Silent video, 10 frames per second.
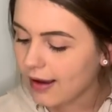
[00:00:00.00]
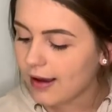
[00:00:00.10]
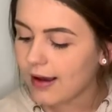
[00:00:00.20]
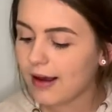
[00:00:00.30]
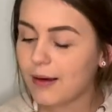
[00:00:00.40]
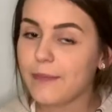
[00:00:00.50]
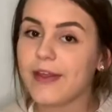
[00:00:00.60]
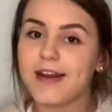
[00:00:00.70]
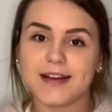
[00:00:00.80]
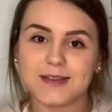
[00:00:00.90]

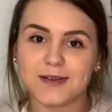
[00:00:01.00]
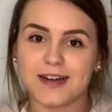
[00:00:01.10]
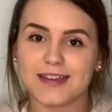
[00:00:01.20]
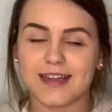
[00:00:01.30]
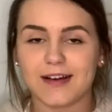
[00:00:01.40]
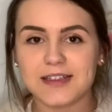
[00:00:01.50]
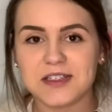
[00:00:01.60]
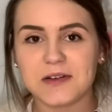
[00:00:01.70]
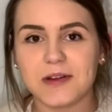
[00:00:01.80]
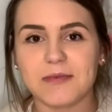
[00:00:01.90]
The next one is how to
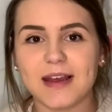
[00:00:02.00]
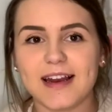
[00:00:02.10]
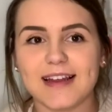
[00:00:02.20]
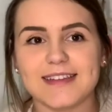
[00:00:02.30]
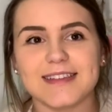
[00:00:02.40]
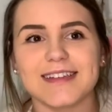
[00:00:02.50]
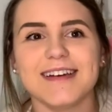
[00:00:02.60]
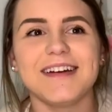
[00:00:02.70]
deal with meanies.